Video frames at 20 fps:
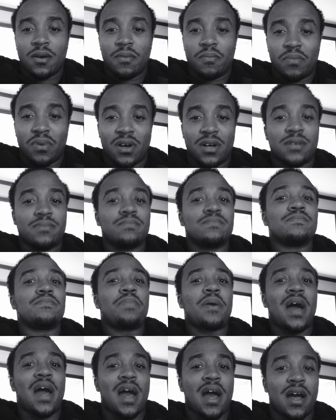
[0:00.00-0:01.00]
but
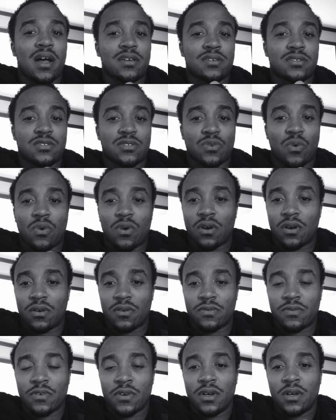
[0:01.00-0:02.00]
past sort
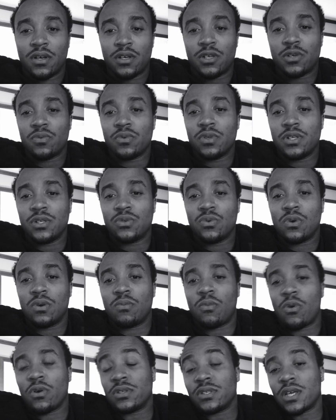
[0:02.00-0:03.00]
of, you're really doing
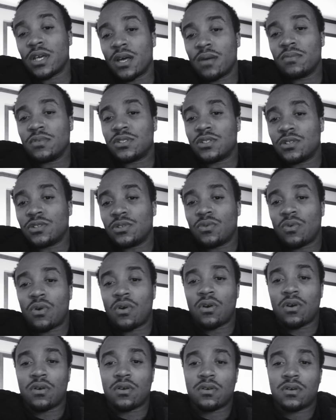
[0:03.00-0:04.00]
more damage than you
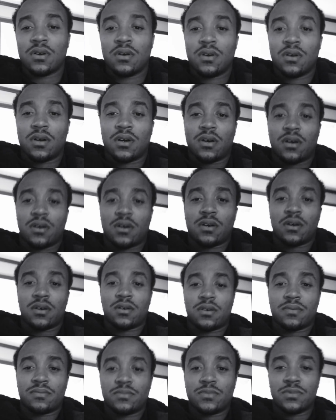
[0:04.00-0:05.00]
are
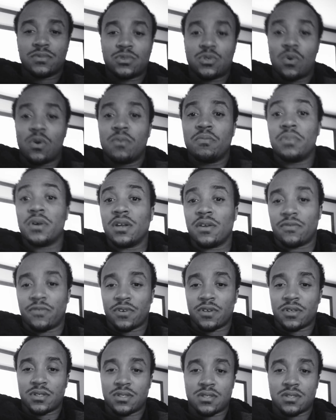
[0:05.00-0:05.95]
doing benefit.